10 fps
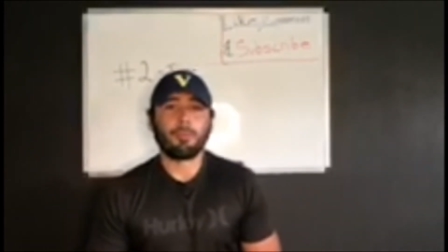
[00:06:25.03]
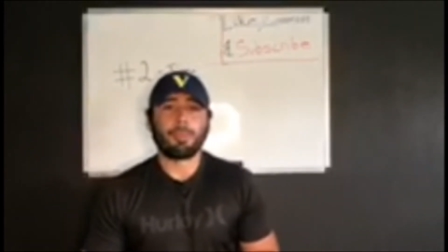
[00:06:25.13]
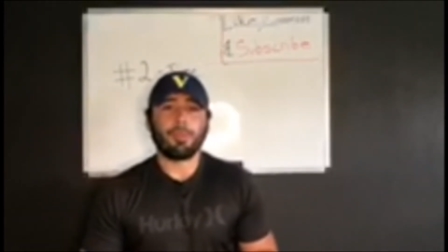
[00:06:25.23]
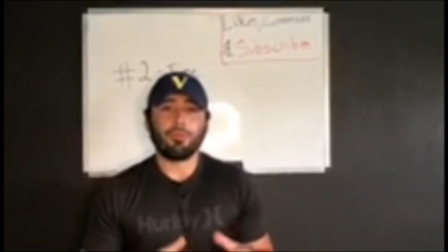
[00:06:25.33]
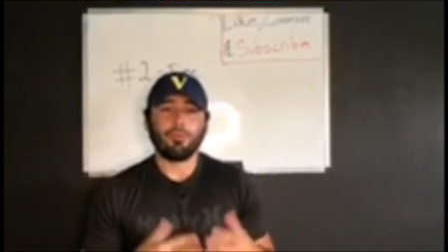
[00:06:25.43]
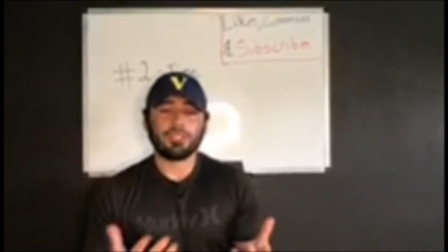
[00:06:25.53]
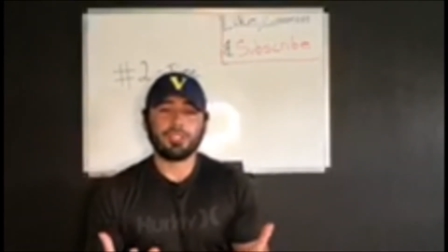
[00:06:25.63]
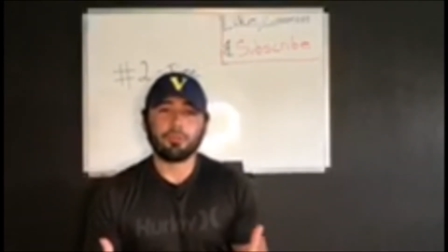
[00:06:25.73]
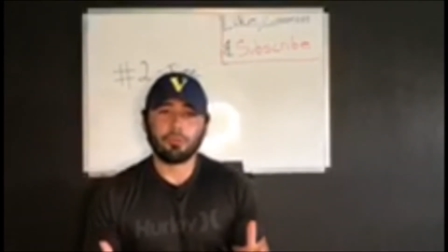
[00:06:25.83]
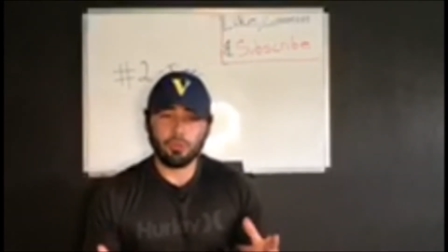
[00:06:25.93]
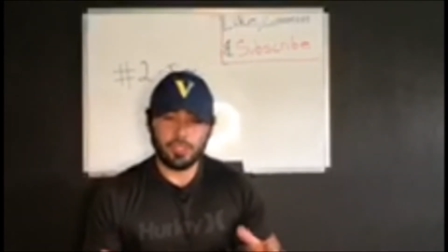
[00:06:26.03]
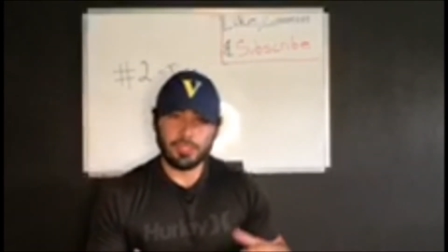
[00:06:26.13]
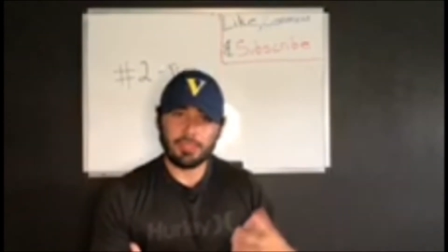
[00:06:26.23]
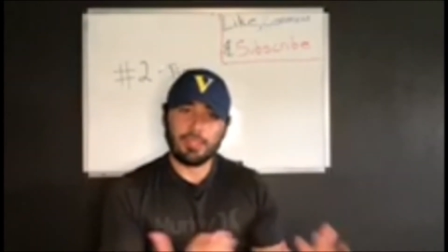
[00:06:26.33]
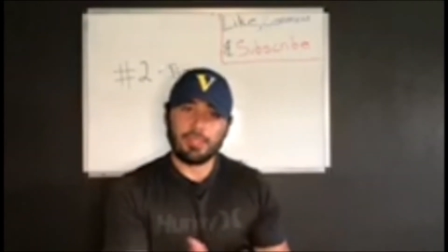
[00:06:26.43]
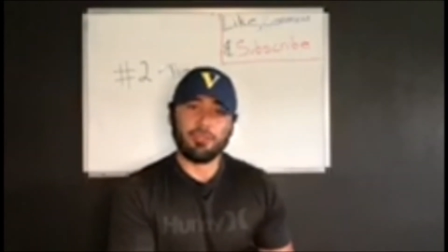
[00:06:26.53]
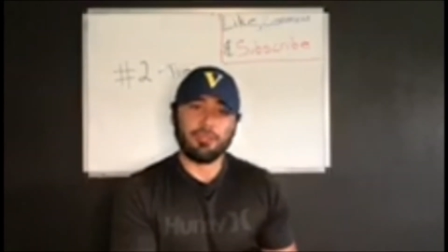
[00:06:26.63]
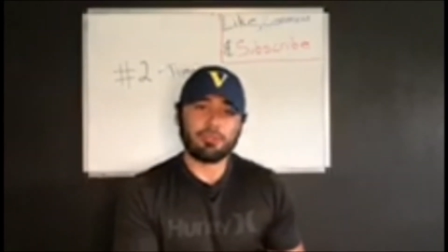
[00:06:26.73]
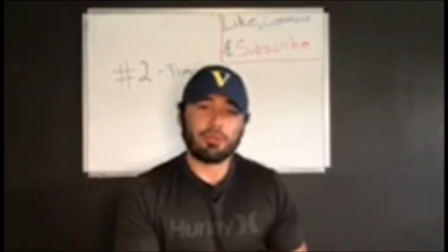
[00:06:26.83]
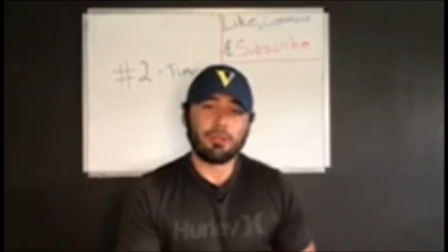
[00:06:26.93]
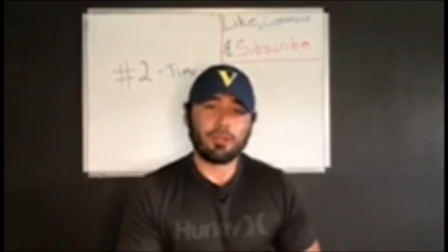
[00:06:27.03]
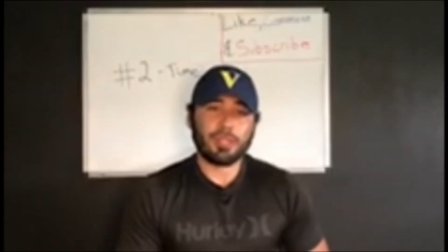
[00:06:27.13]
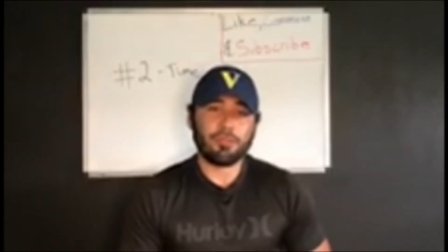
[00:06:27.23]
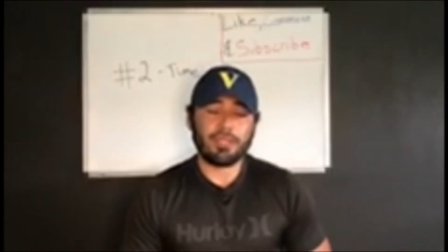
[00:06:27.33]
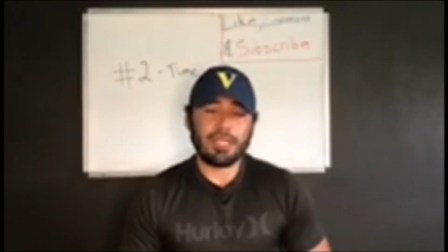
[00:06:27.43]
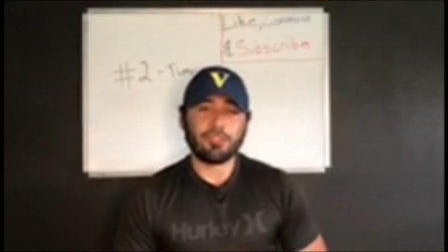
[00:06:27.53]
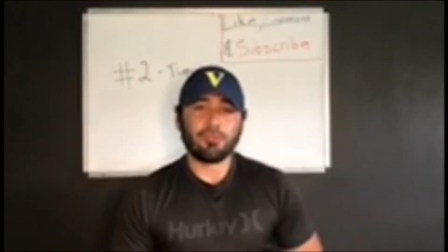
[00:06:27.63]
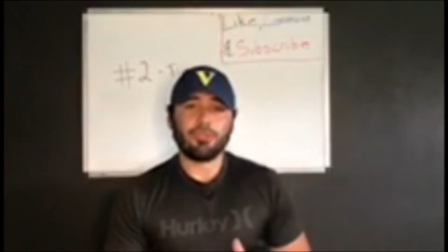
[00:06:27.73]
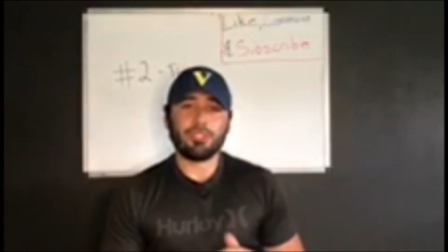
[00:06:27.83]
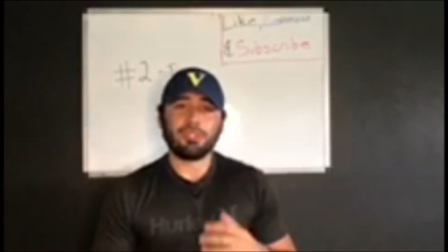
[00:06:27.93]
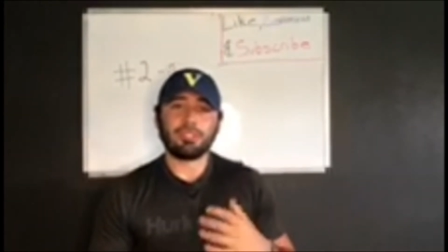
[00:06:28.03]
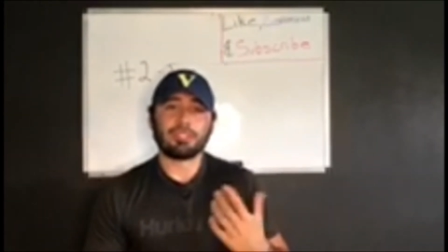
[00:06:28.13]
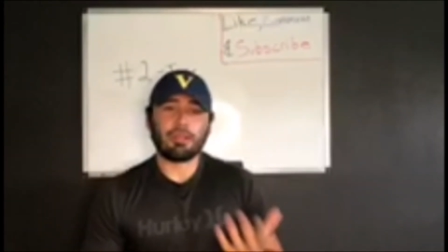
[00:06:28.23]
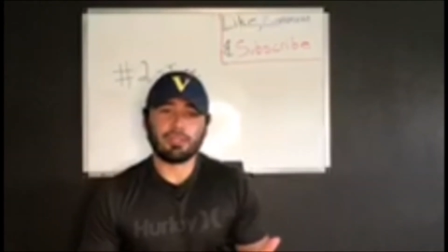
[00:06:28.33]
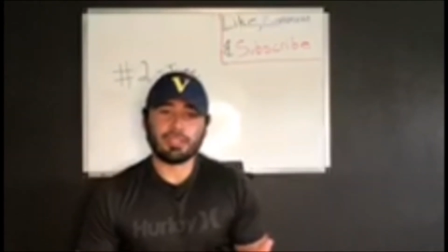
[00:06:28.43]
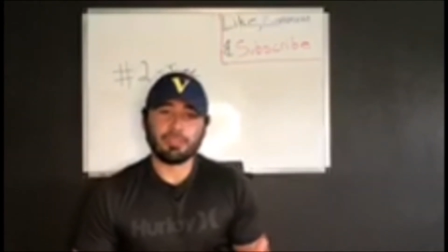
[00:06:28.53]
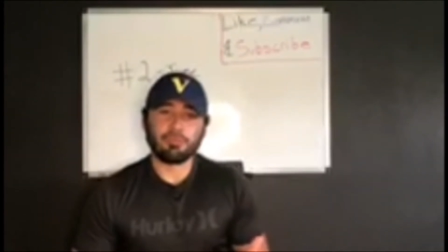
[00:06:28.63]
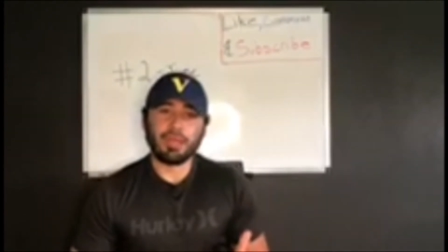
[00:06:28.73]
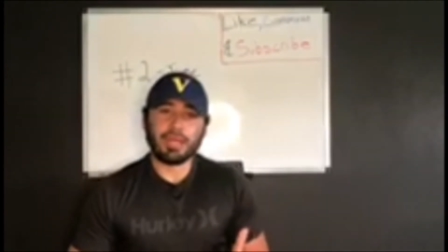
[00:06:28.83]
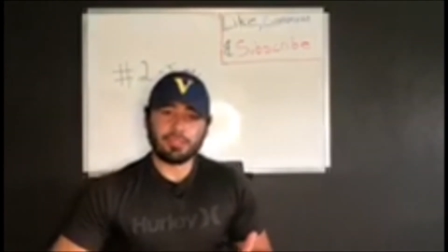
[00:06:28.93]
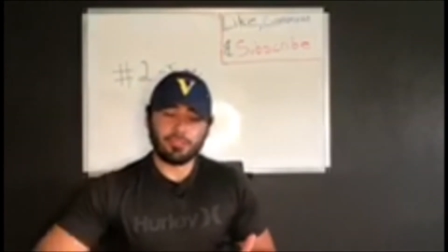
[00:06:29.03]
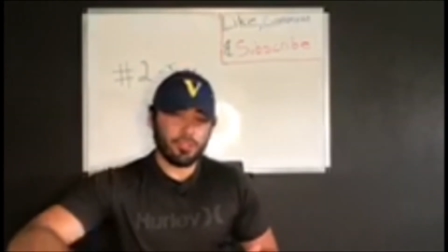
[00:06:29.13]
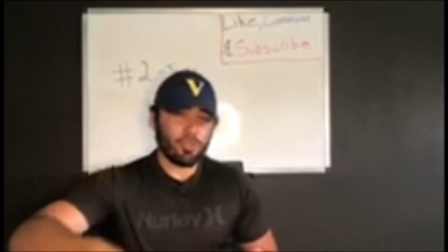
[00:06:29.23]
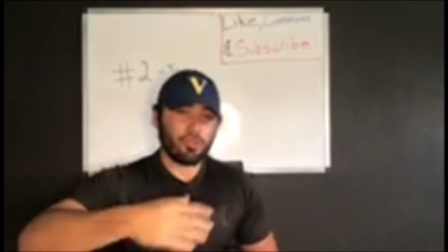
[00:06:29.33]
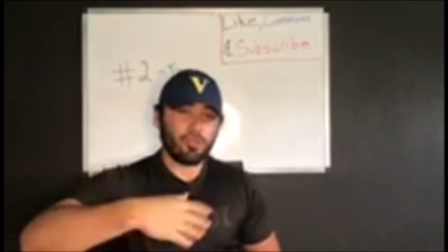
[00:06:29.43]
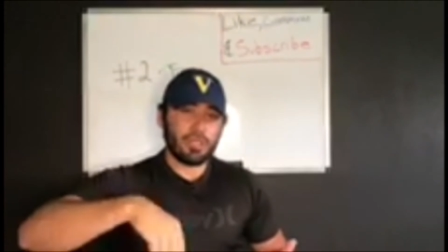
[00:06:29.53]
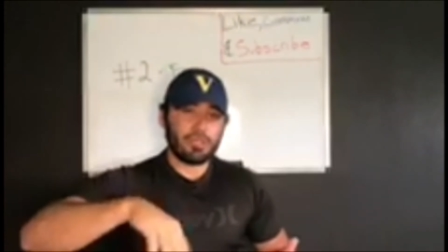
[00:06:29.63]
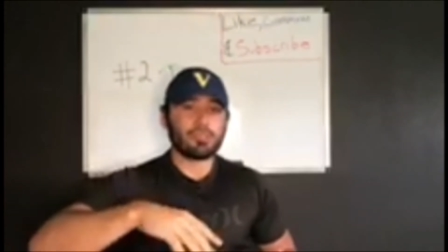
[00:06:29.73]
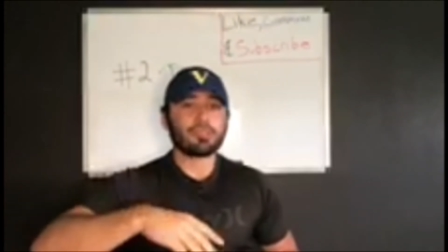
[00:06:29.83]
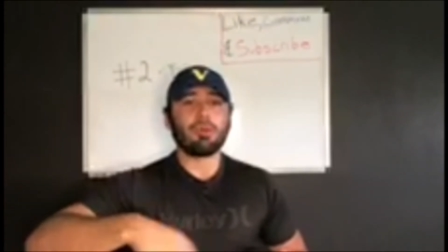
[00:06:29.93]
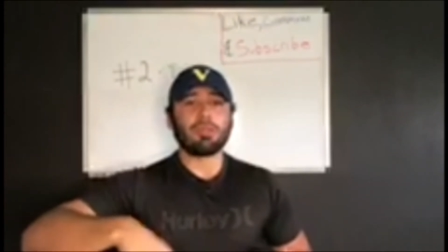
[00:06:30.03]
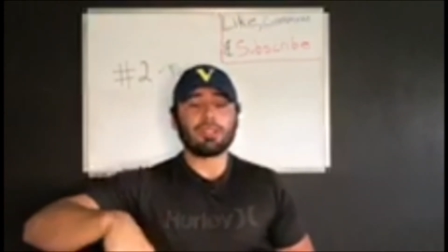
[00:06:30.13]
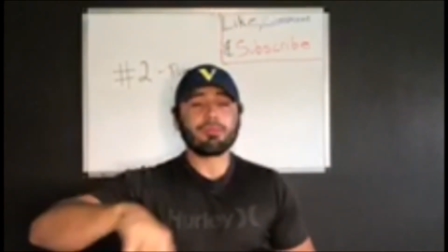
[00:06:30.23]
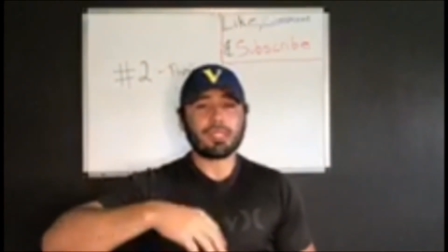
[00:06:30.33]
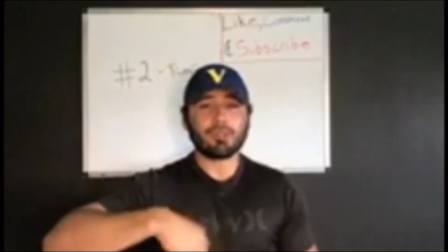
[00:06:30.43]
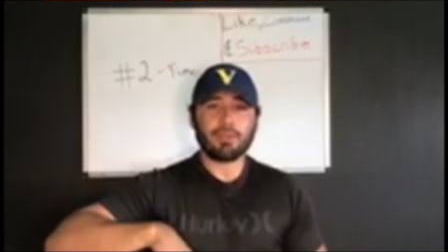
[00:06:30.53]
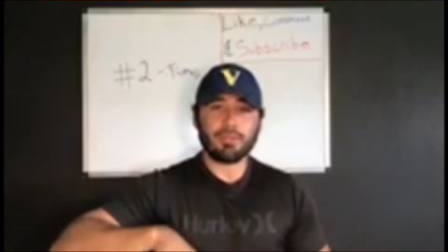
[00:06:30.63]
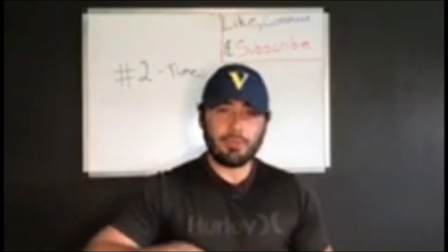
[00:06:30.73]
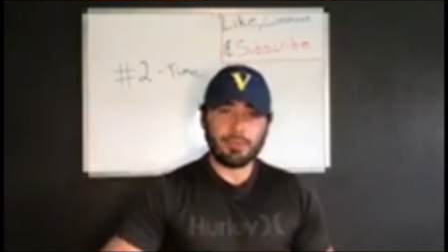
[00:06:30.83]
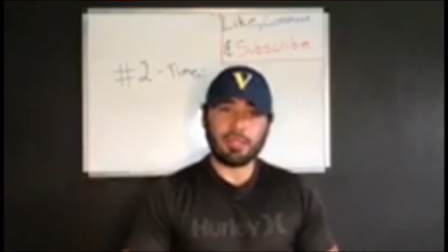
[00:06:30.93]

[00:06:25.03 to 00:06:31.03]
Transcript: Reason number one, the reason why I want to become financial free is because I want to give back to the local vendors. I want to give back to my family.